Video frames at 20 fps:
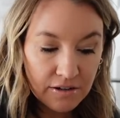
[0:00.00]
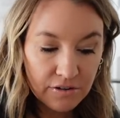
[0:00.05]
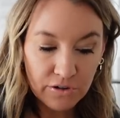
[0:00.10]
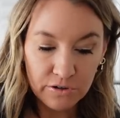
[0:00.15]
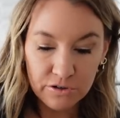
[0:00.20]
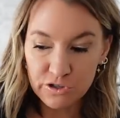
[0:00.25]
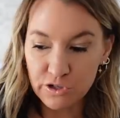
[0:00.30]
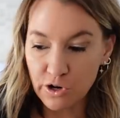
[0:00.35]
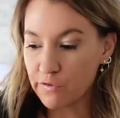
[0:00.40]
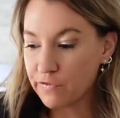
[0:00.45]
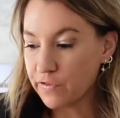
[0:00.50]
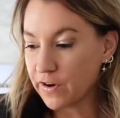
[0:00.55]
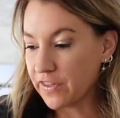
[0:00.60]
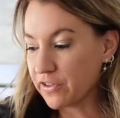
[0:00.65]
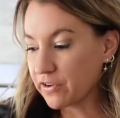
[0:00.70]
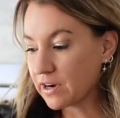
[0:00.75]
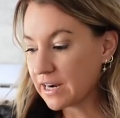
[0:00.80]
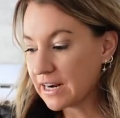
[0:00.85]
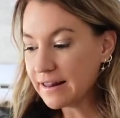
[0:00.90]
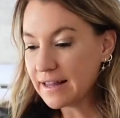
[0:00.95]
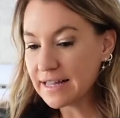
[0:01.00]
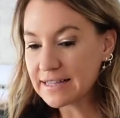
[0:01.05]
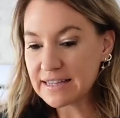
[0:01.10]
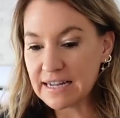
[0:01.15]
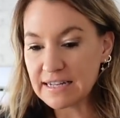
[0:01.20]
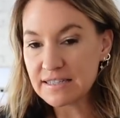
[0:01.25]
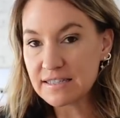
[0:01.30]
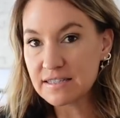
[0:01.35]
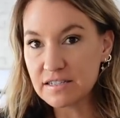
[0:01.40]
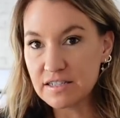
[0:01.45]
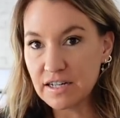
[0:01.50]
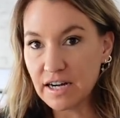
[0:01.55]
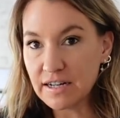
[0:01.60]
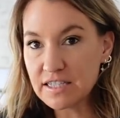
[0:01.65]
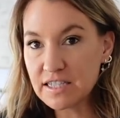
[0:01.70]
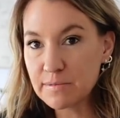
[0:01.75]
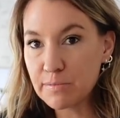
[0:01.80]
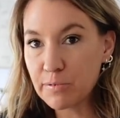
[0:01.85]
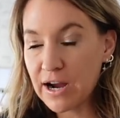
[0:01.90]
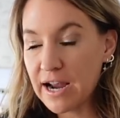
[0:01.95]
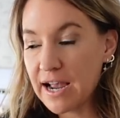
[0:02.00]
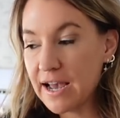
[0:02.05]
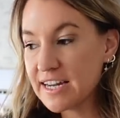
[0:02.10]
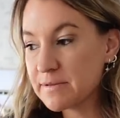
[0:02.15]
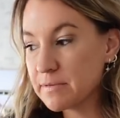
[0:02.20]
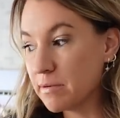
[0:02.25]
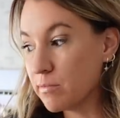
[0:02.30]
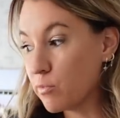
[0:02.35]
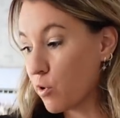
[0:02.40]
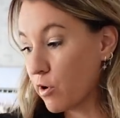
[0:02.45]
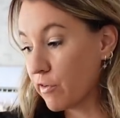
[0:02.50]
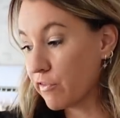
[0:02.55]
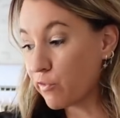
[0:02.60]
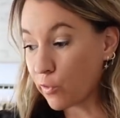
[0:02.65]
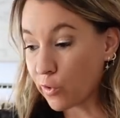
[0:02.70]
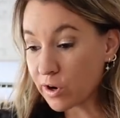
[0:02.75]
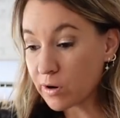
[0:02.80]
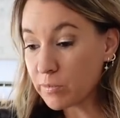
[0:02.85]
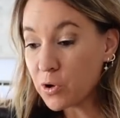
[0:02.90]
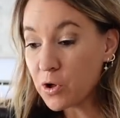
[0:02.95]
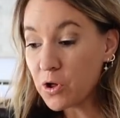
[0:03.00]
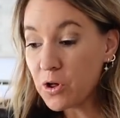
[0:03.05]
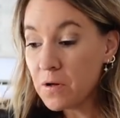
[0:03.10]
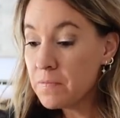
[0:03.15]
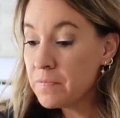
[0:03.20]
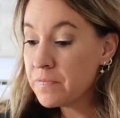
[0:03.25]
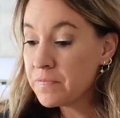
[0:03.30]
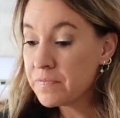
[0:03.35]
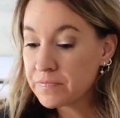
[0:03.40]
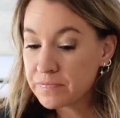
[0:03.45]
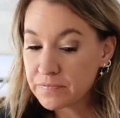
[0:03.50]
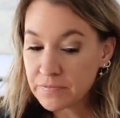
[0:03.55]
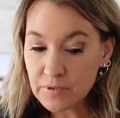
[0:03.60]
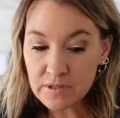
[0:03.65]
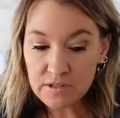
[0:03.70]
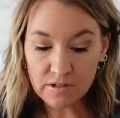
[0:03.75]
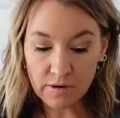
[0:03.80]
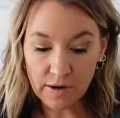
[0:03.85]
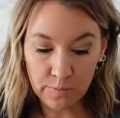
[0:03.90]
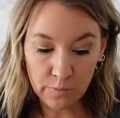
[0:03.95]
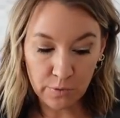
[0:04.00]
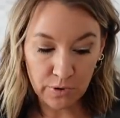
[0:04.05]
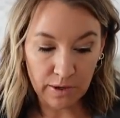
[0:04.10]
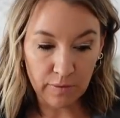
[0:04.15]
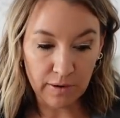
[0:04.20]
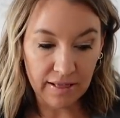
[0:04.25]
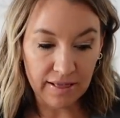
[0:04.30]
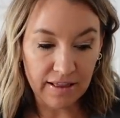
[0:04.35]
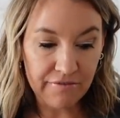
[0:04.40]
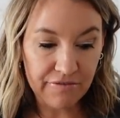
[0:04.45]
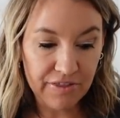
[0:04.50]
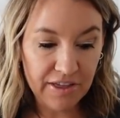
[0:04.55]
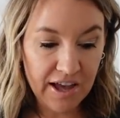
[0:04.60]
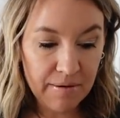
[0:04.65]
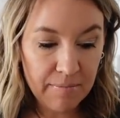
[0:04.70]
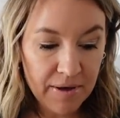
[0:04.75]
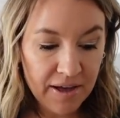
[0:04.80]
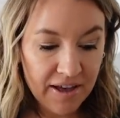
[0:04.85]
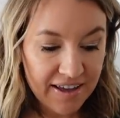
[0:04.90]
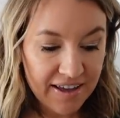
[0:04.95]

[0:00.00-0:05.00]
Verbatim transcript: They're so fun. They're kind of like that Studs brand, but more affordable. So I really love them.